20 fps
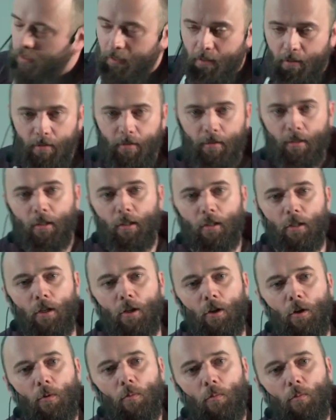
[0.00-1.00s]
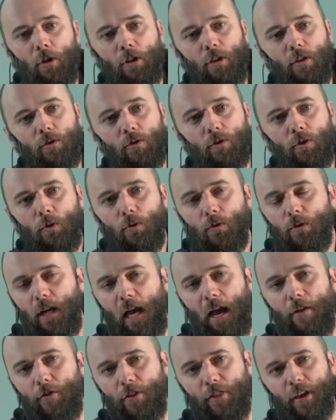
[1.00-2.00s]
uh, but so
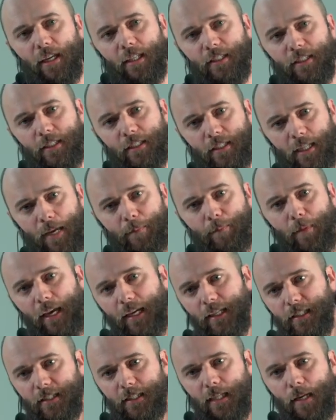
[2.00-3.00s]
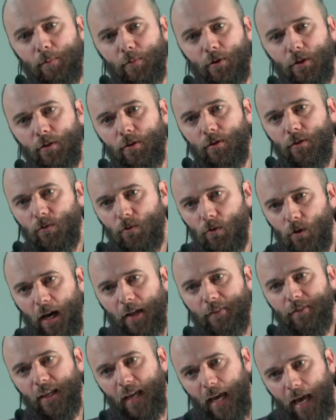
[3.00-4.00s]
everything is the same except for
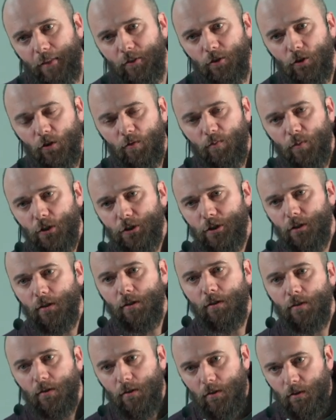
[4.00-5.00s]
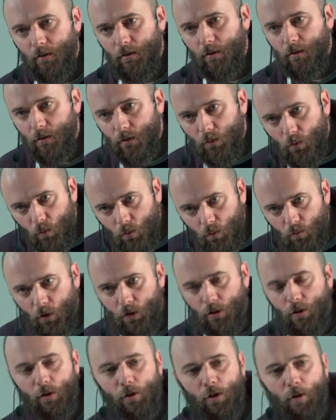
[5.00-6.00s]
at the end of musl
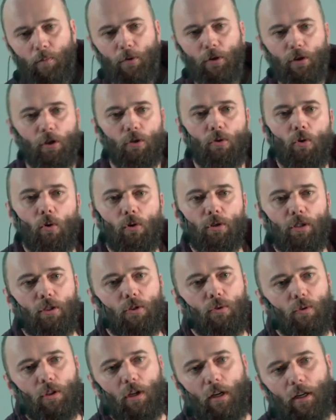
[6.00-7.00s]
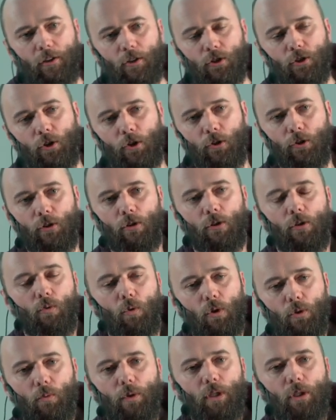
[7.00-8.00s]
musl typically calls into the Linux kernel.
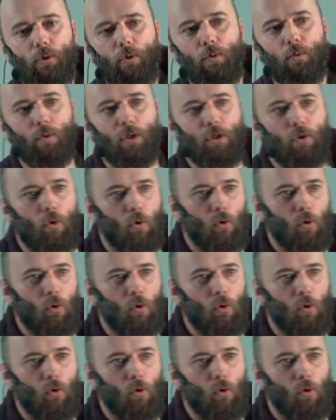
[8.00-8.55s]
What we do, we